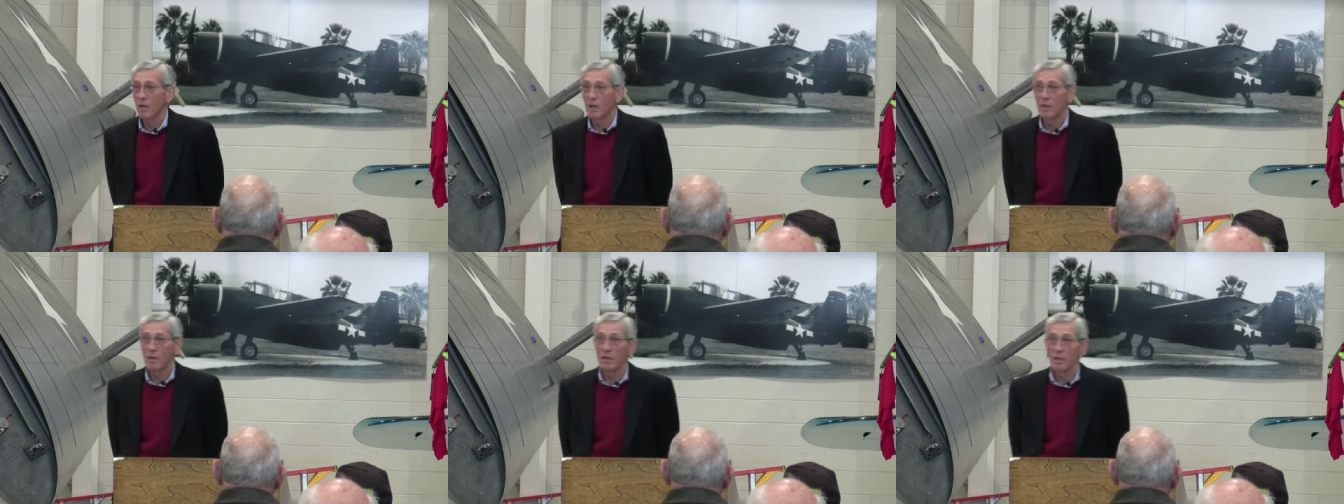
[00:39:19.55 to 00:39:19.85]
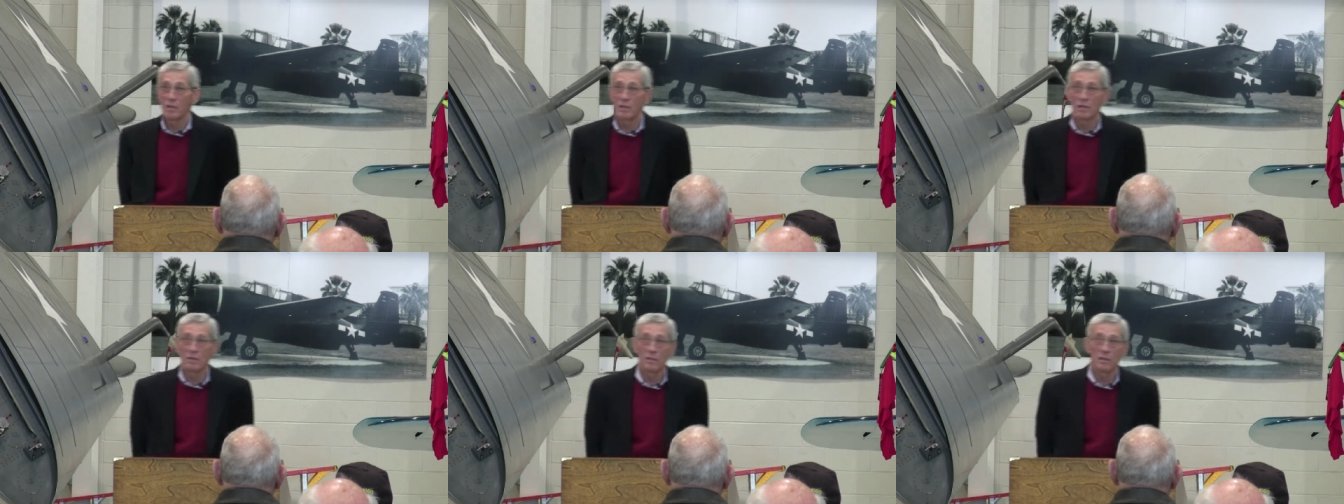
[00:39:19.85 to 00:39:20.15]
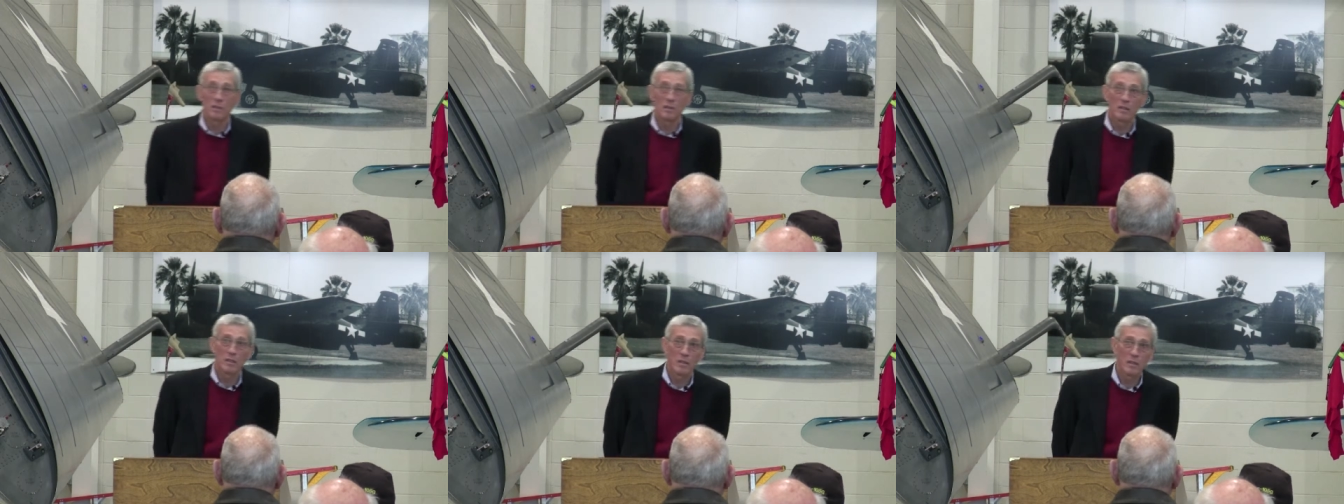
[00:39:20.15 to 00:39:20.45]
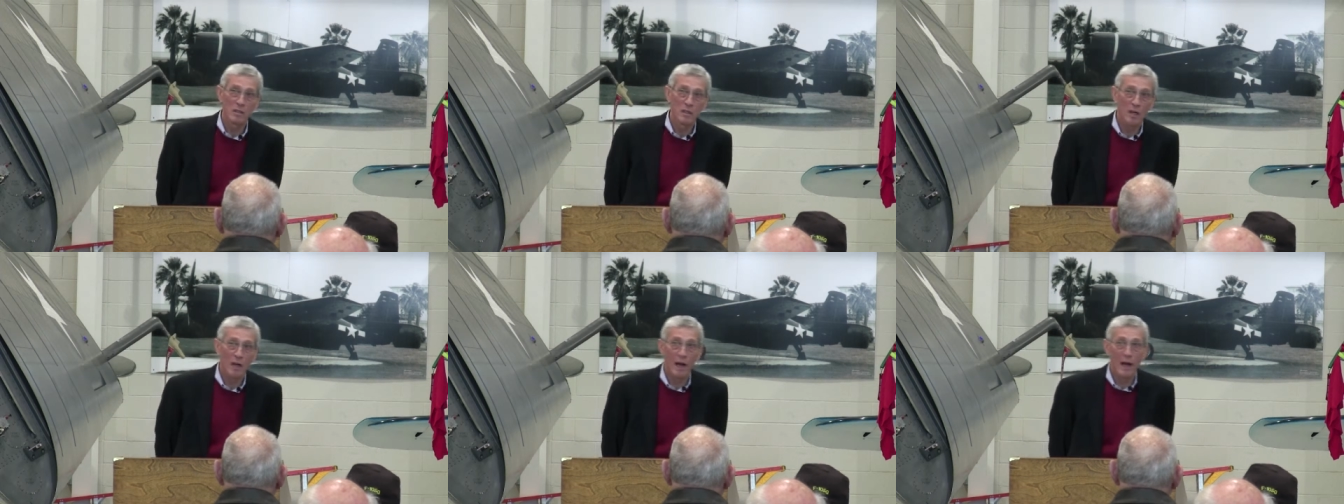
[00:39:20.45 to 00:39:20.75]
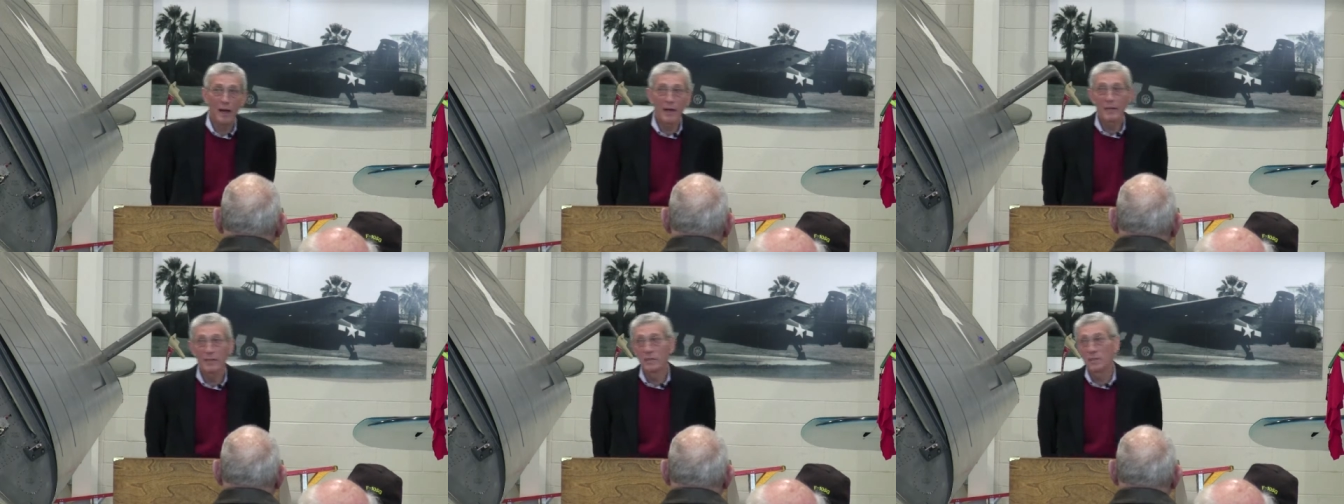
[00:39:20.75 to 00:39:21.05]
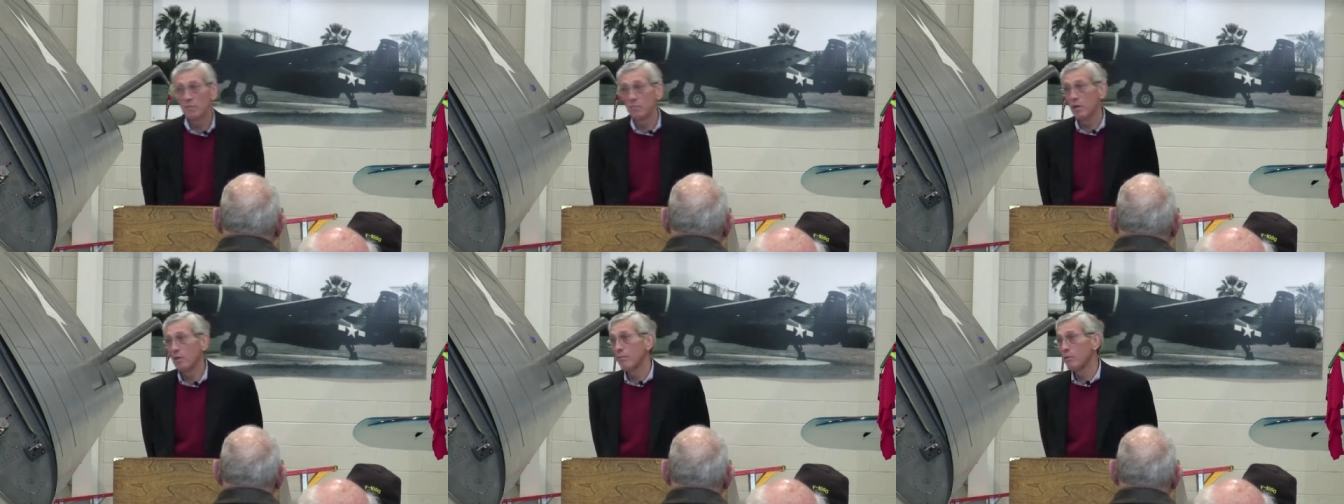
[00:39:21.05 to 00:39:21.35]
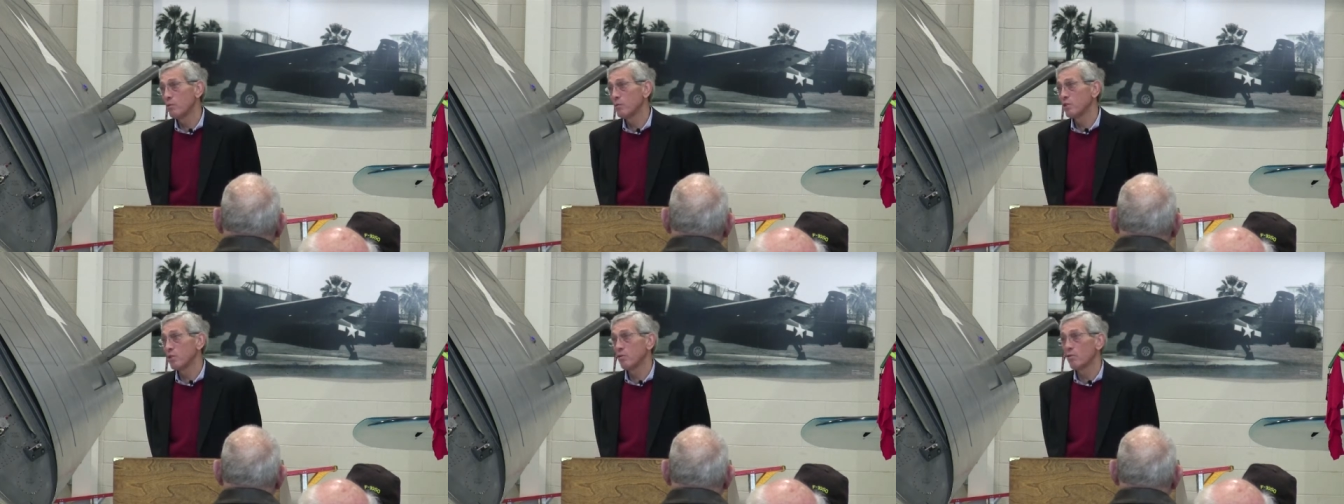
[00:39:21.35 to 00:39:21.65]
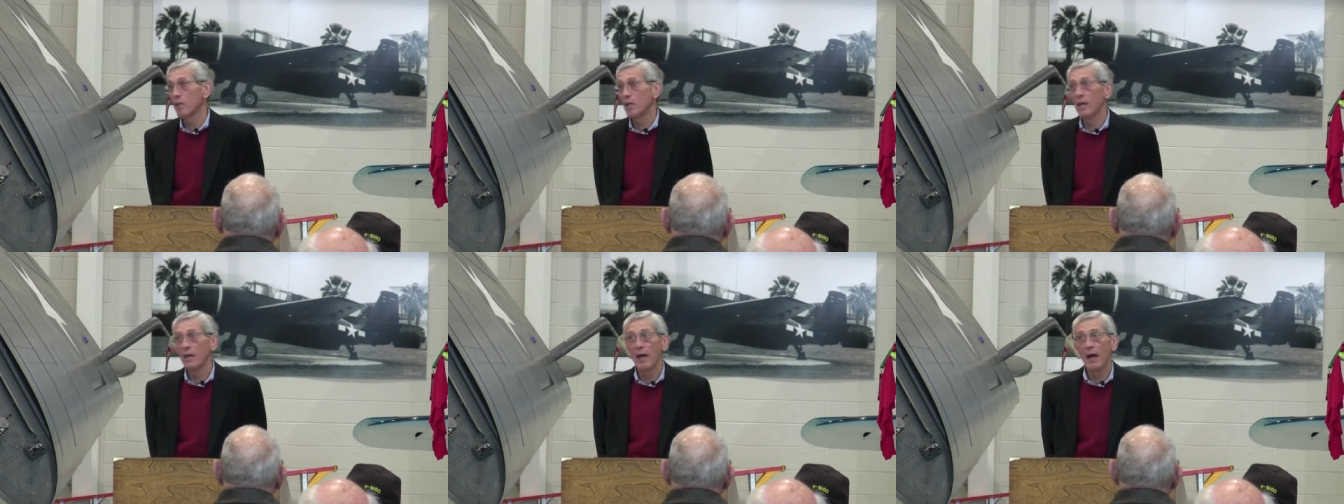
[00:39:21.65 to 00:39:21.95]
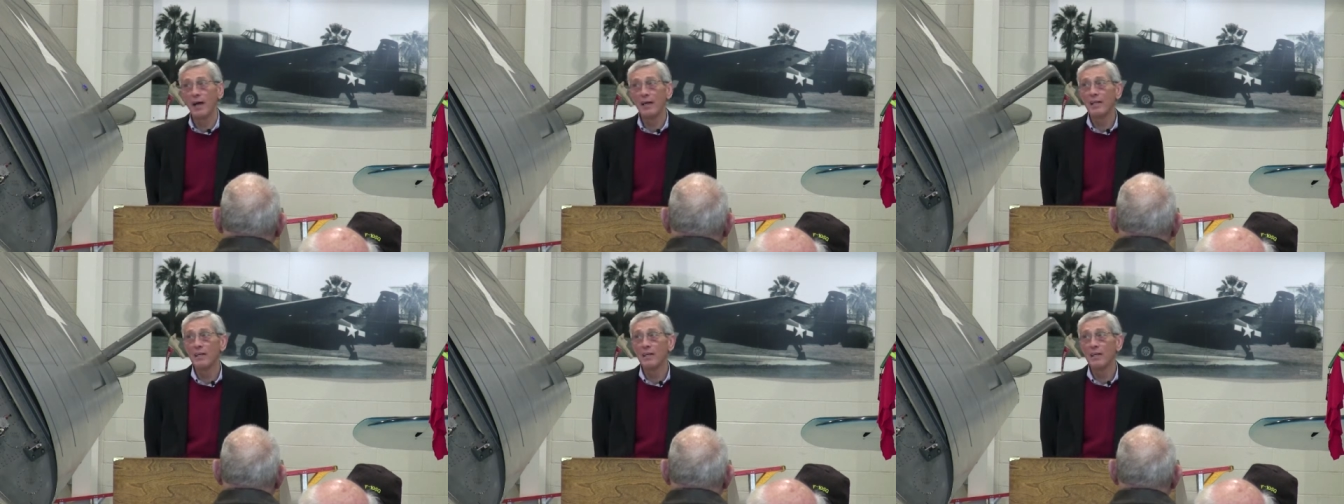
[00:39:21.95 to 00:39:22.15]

Uh, I, the movie was okay.